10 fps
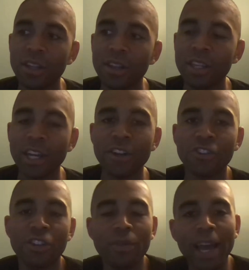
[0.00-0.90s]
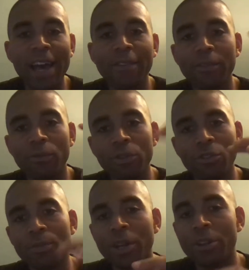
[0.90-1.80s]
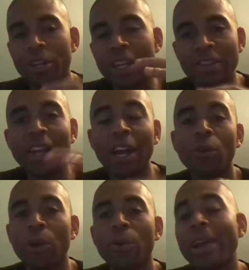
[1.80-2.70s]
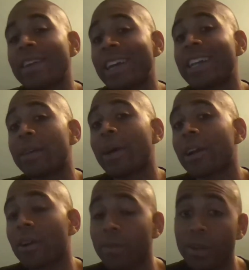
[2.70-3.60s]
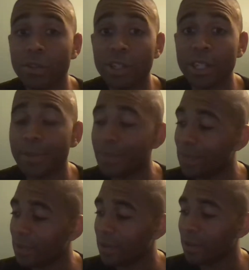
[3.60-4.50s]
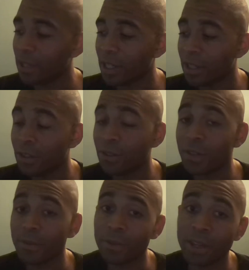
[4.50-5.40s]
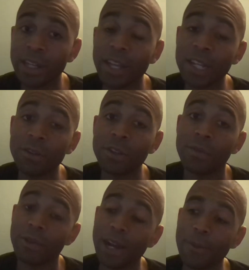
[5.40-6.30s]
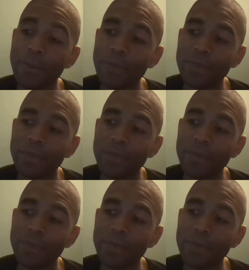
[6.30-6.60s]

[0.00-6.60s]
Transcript: the energy you have with your mother is not going away. It's not getting any better. I'm like, oh shit. Like, I need to do something. So I had to go a different route.